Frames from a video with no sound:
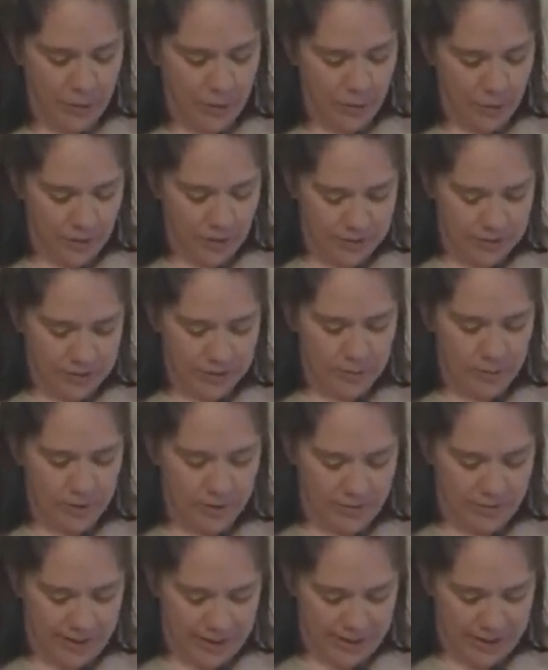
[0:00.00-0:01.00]
words of
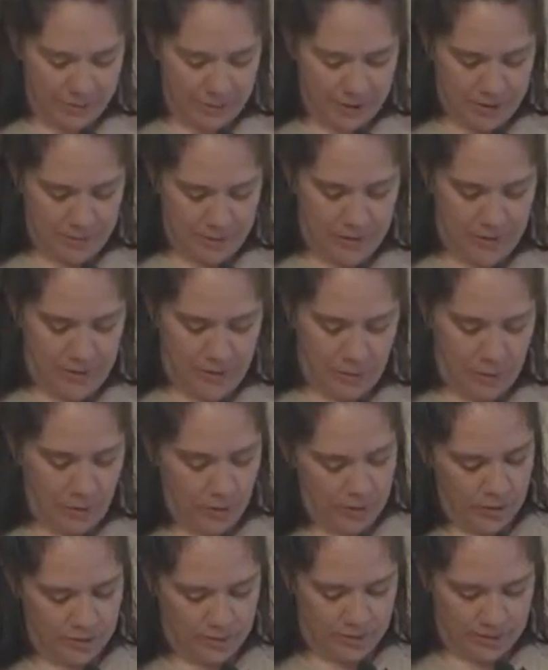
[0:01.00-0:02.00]
prophetic people,
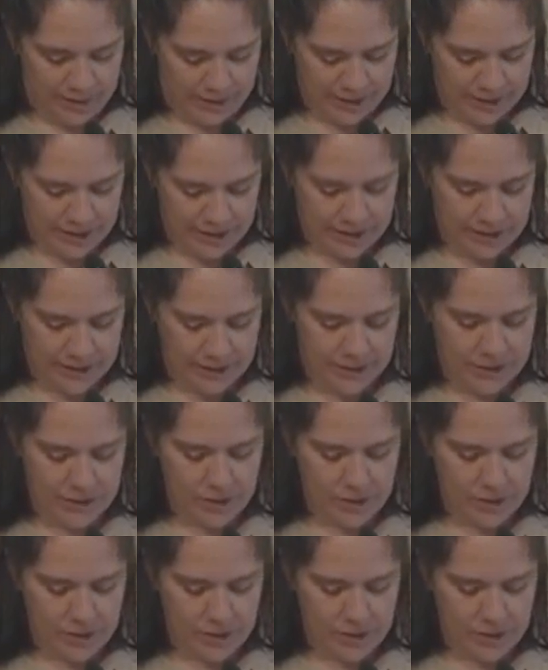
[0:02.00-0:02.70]
world religions,